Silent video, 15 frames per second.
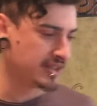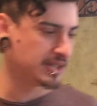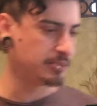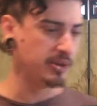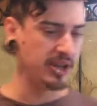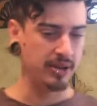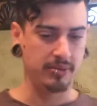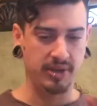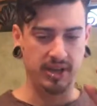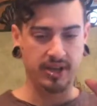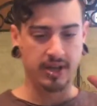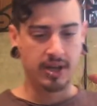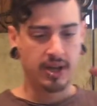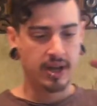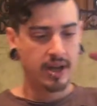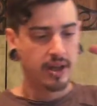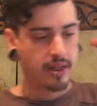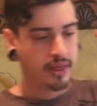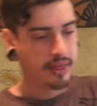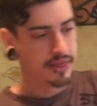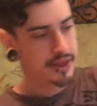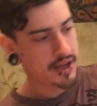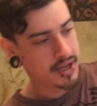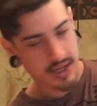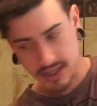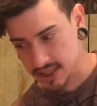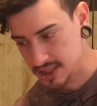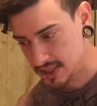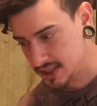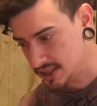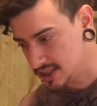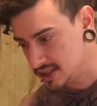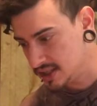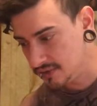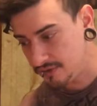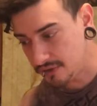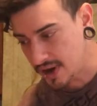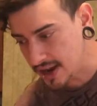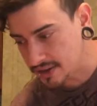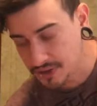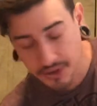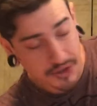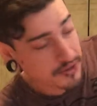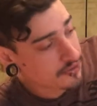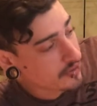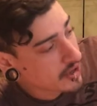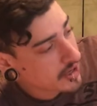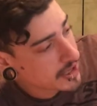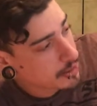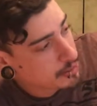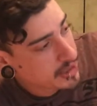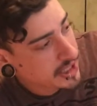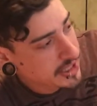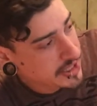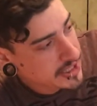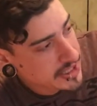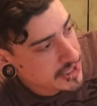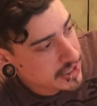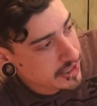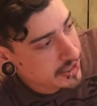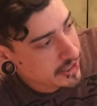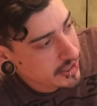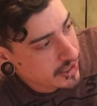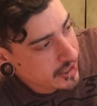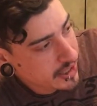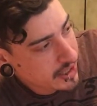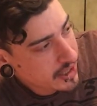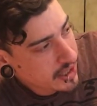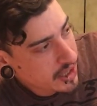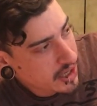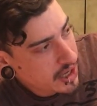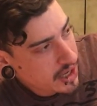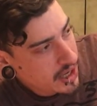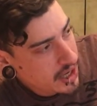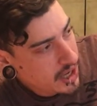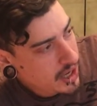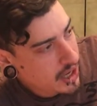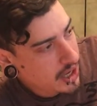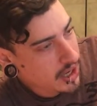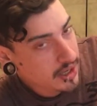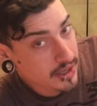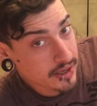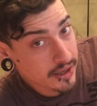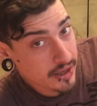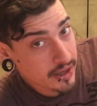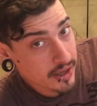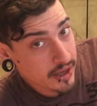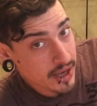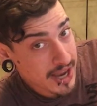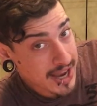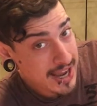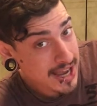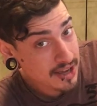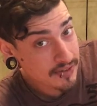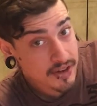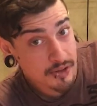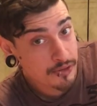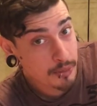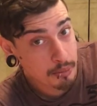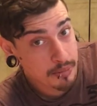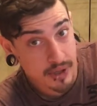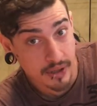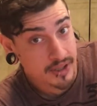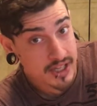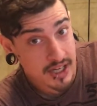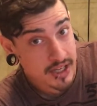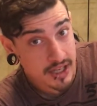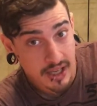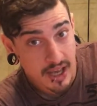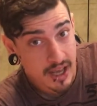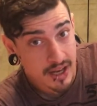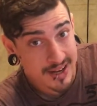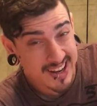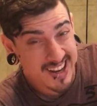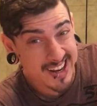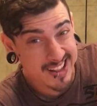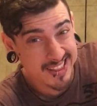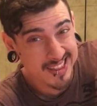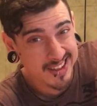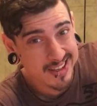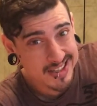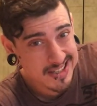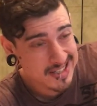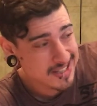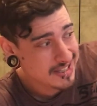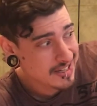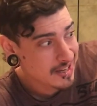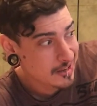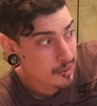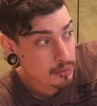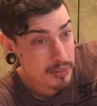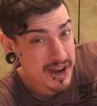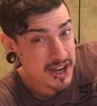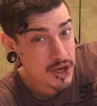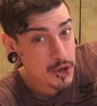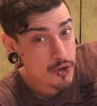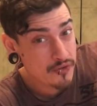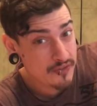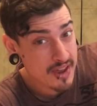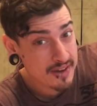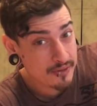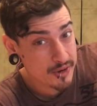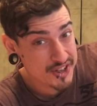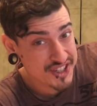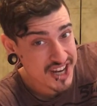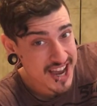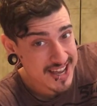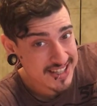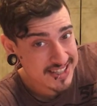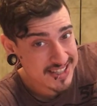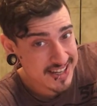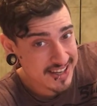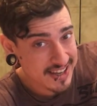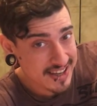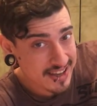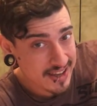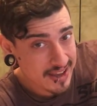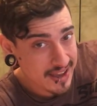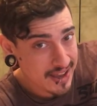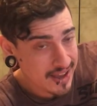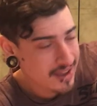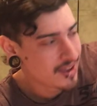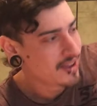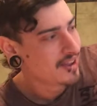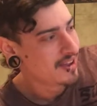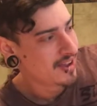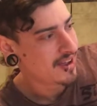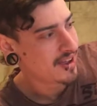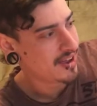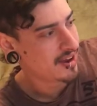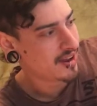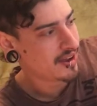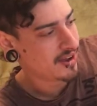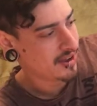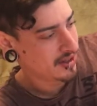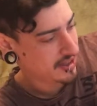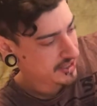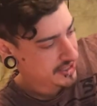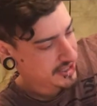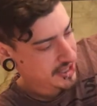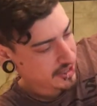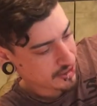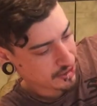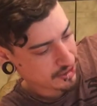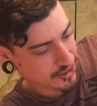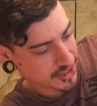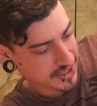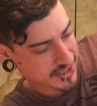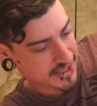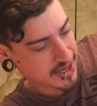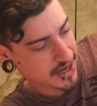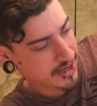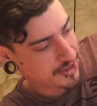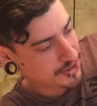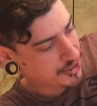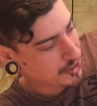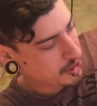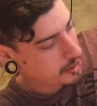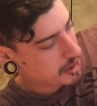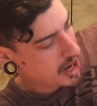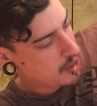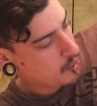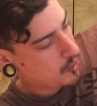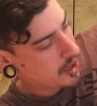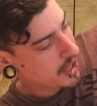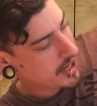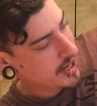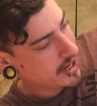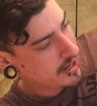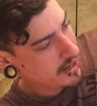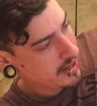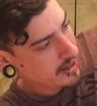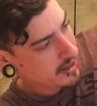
this baby. This is the Fractal Design Mini C. And I haven't even built in it yet. And I think it's my new favorite chassis. And let's take a look inside and talk about why.